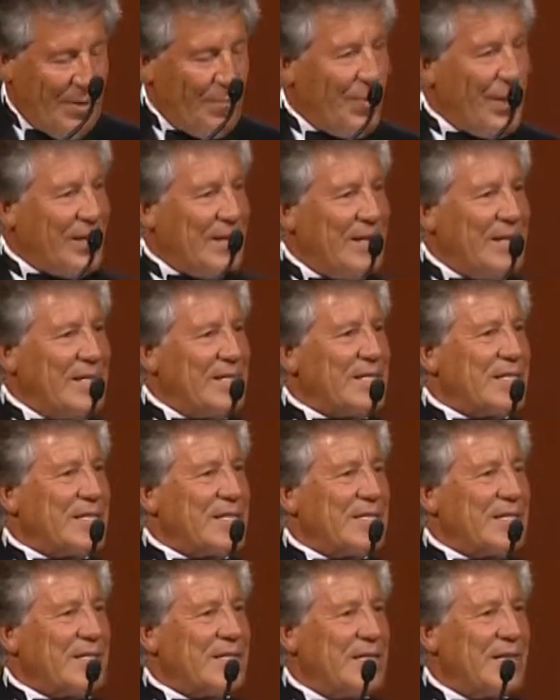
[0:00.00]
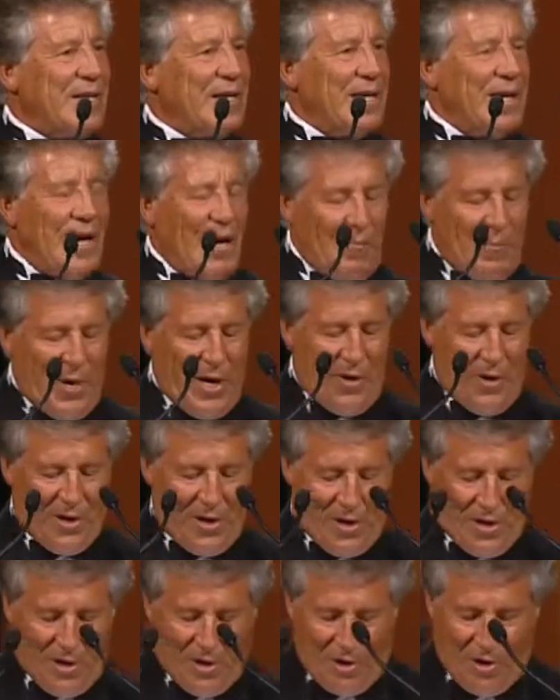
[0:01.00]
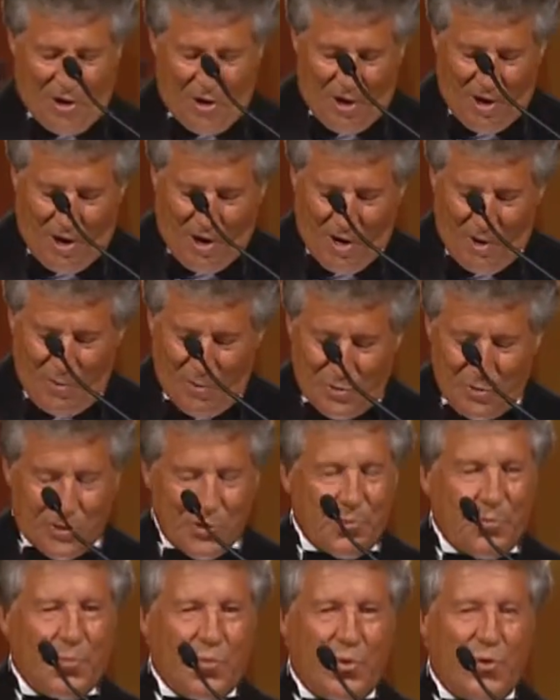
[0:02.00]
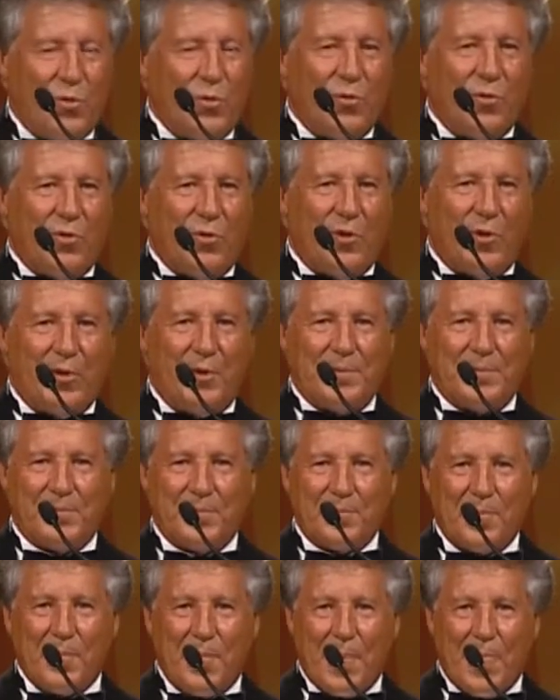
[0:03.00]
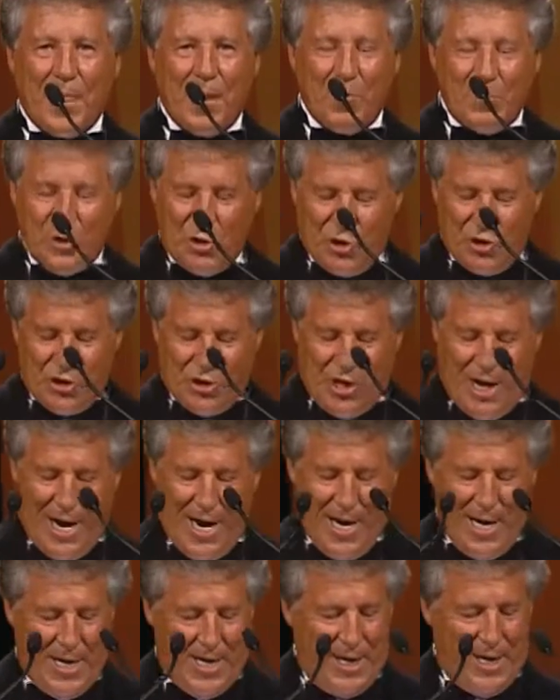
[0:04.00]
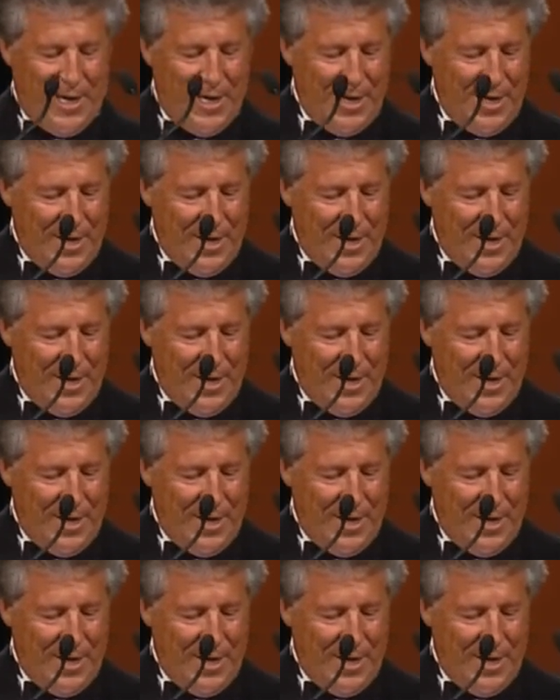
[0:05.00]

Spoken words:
But this American car was pure, it was shiny.